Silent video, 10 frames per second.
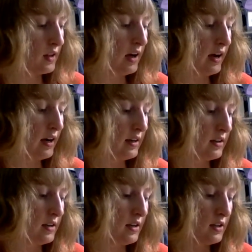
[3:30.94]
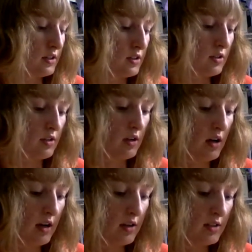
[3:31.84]
And
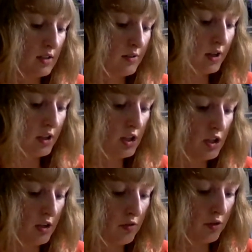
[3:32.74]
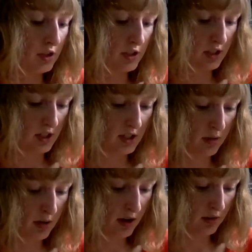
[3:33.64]
it's called the Enchanted Forest because I seem
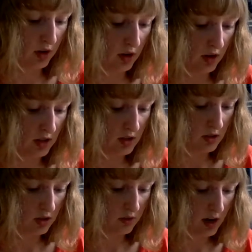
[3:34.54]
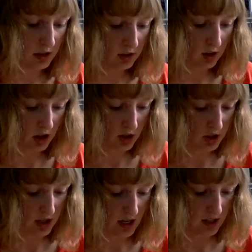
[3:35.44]
to have a lot of, it's a rather
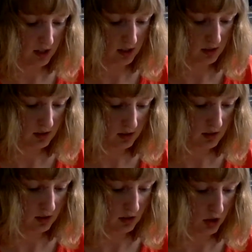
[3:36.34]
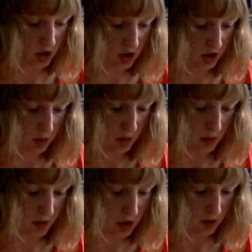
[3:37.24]
large deck, larger than it
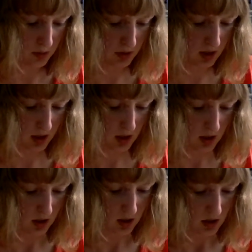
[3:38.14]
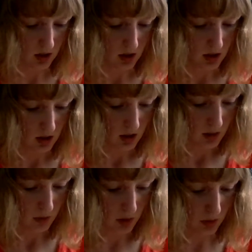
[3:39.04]
probably should be.
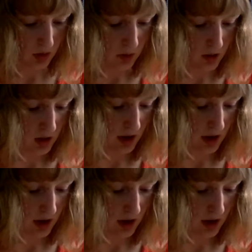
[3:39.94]
But I really wanted to